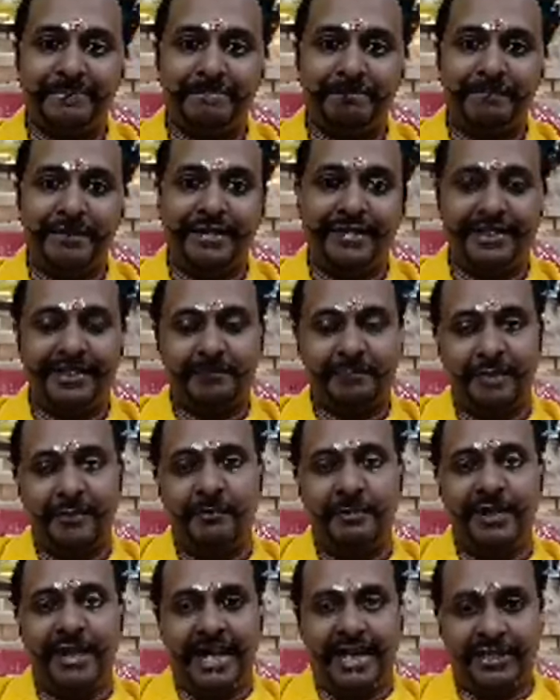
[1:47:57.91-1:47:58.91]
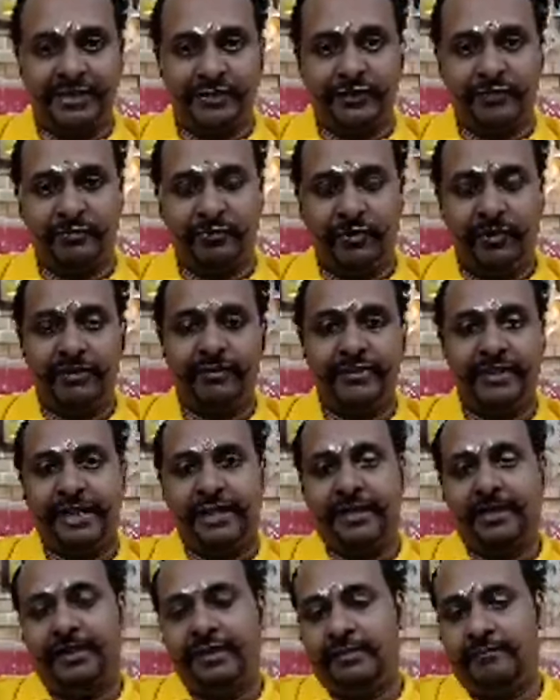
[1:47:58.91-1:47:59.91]
Because people like to smoke,
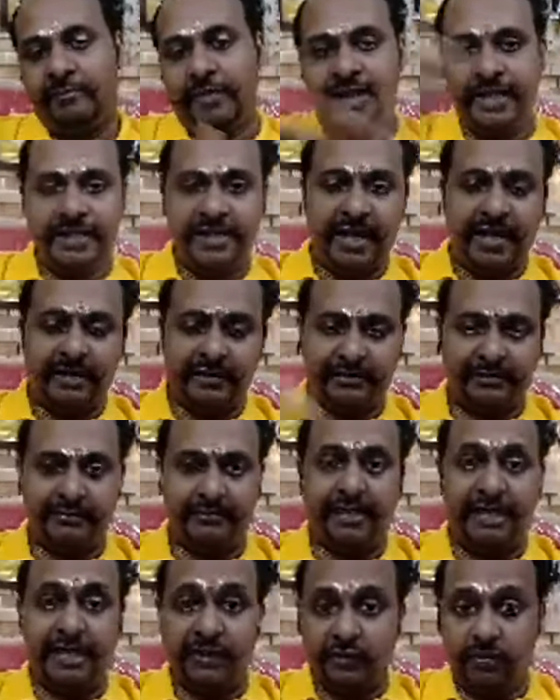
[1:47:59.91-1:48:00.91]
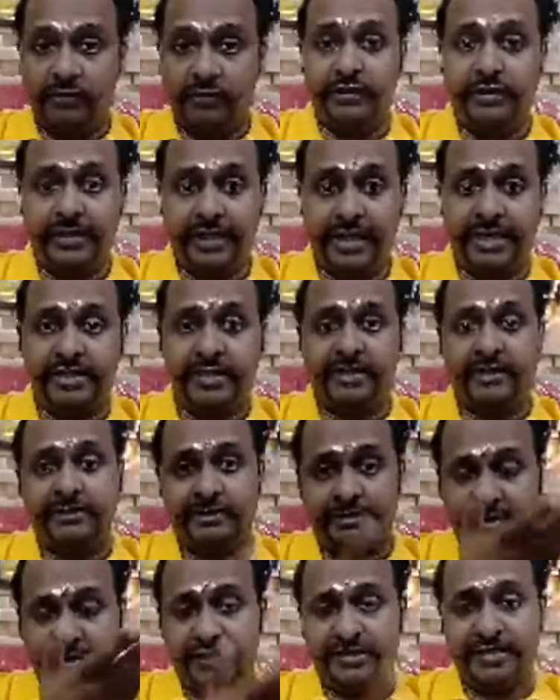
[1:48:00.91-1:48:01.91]
they buy that. They know the
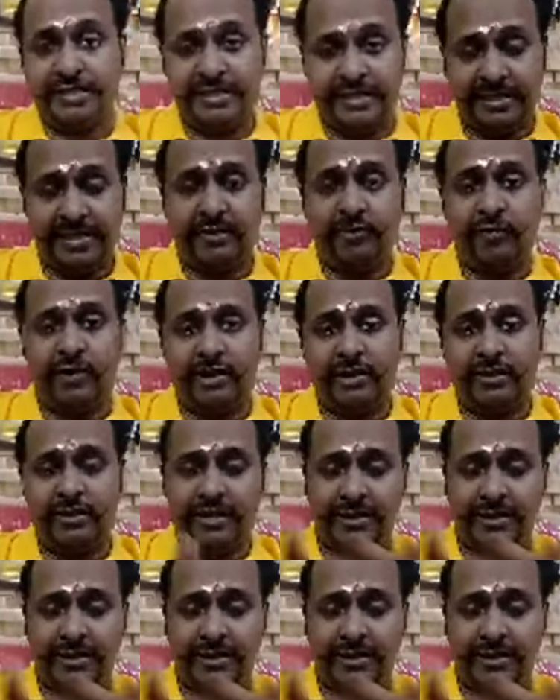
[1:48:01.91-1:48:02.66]
dangers and still they want